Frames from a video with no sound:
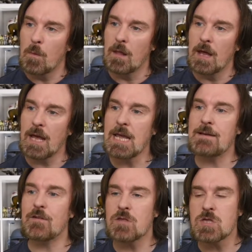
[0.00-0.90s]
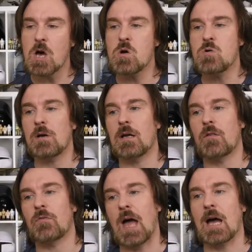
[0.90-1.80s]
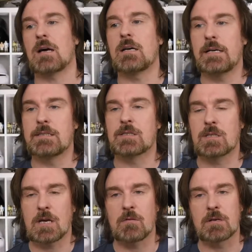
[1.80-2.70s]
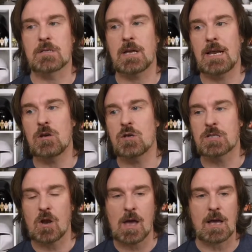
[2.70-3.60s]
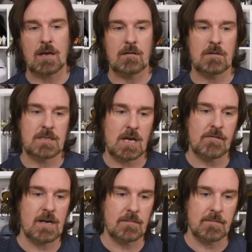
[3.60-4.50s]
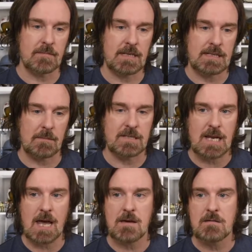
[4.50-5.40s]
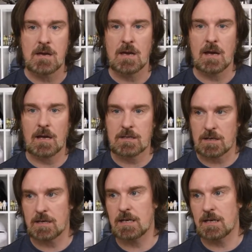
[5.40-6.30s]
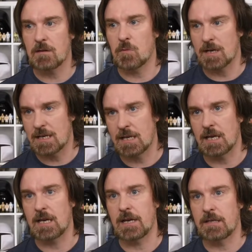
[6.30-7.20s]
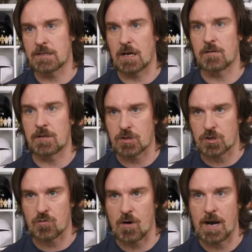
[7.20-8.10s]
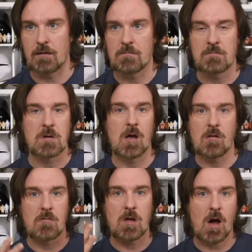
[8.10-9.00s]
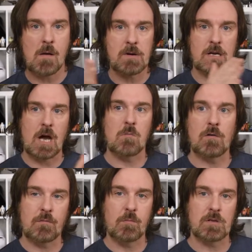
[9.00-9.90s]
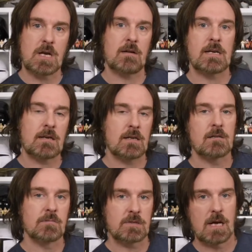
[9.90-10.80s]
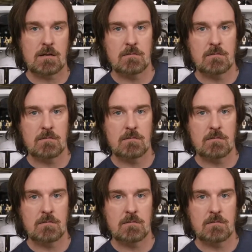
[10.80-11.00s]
even though that is going, it looks like Terry Gilliam is upset and Taika Waititi is going to destroy it. I'm going to go off what Terry Gilliam said.